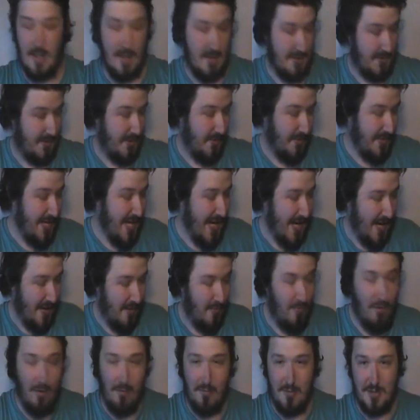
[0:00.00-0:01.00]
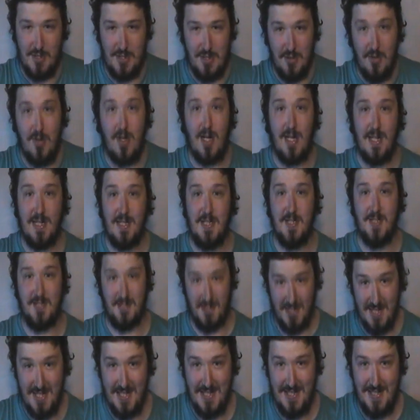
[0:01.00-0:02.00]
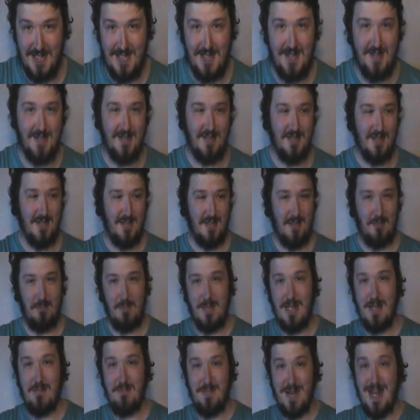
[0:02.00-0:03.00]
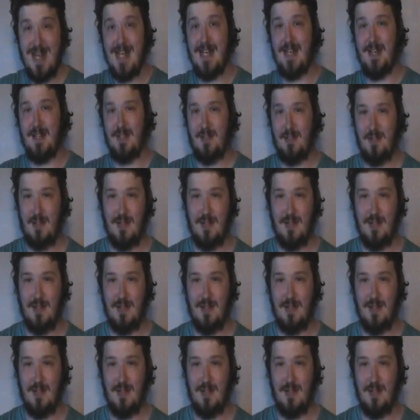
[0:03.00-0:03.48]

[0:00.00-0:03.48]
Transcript: So yeah, what would you like to see me make?